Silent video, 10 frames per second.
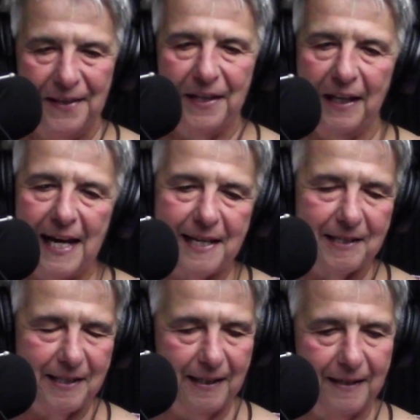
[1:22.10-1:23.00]
The
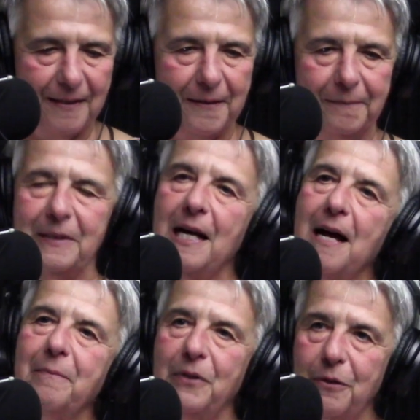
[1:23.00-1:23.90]
last
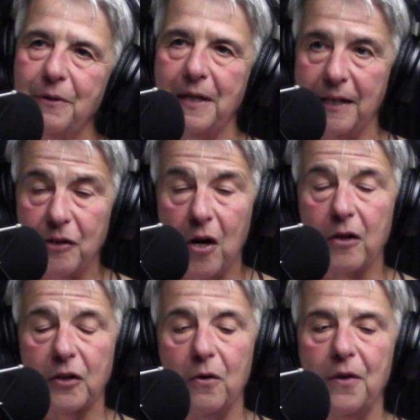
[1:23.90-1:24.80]
time you and I
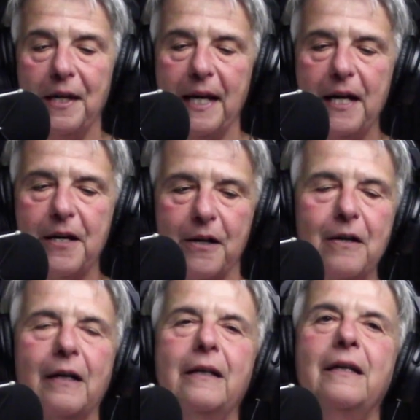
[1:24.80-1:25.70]
talked on the
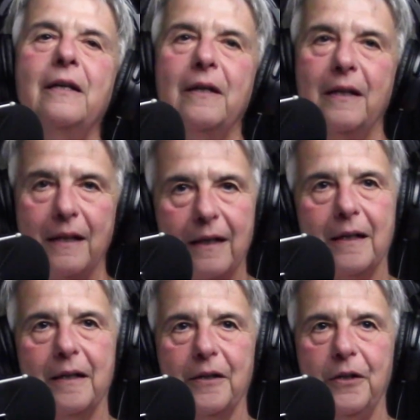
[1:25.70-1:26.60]
air,
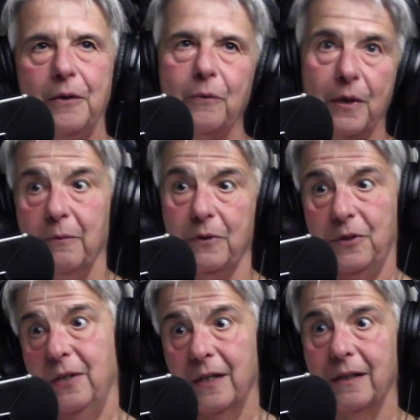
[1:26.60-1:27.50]
it
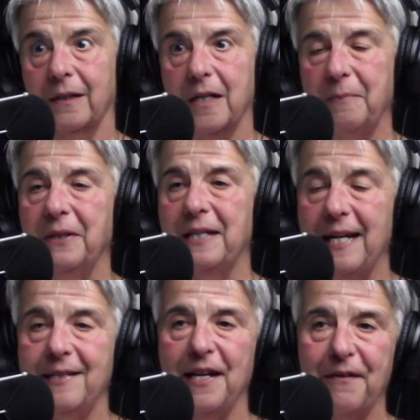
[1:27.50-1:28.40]
was the couple of
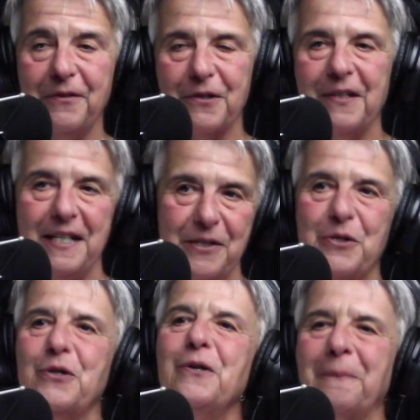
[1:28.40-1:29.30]
days after
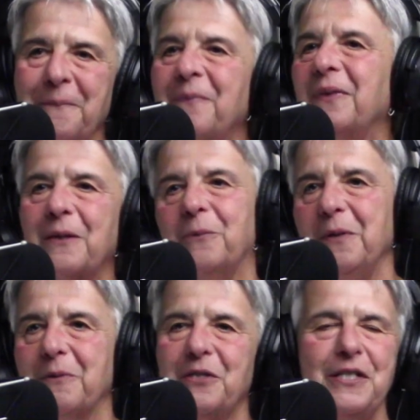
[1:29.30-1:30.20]
Easter.
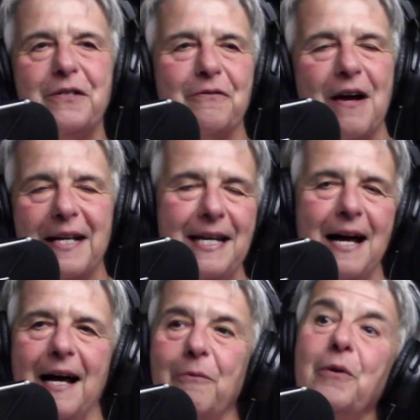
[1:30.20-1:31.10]
We were still riding
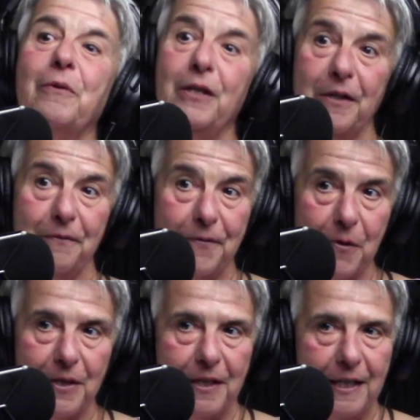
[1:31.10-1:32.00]
high. We were looking
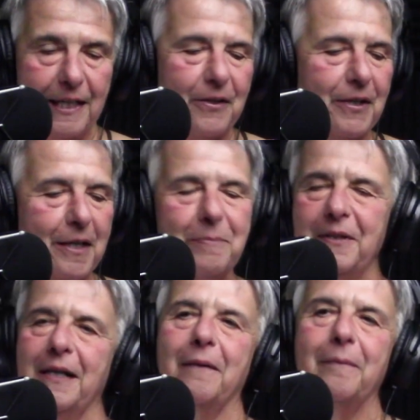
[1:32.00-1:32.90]
forward to the eclipse,
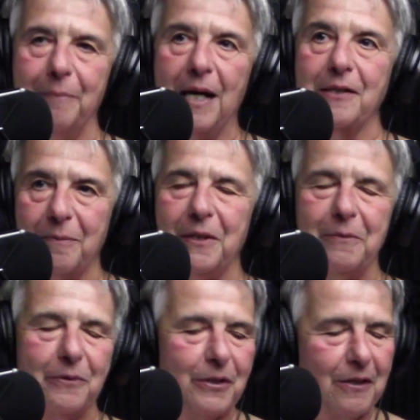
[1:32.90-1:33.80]
and right. Possibly
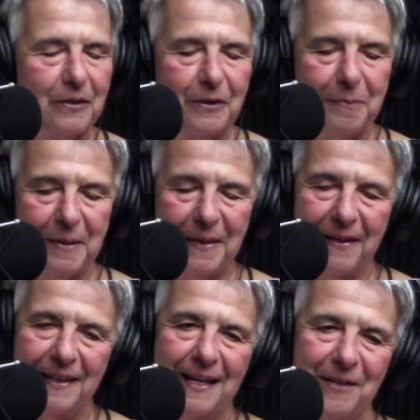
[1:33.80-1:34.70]
we'll talk a little bit
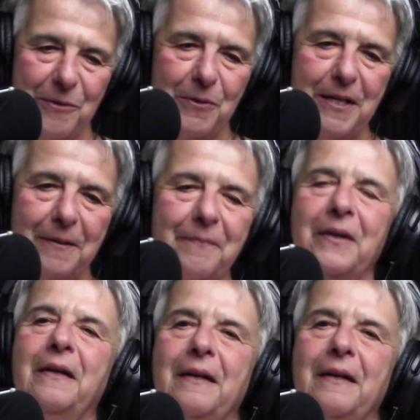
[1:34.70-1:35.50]
about that as well.